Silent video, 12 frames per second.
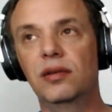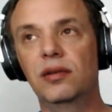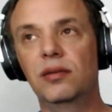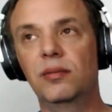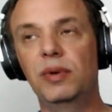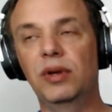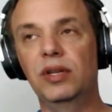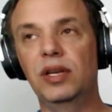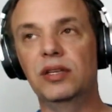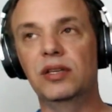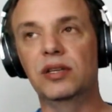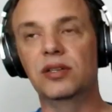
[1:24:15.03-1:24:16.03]
ability
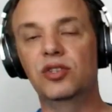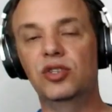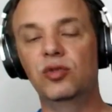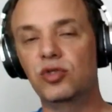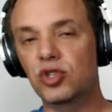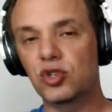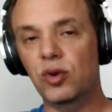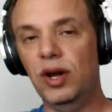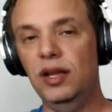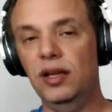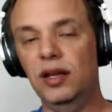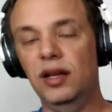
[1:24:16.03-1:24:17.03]
to shoot
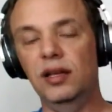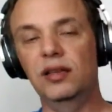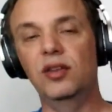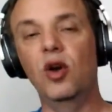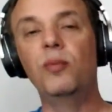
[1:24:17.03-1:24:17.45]
straight and no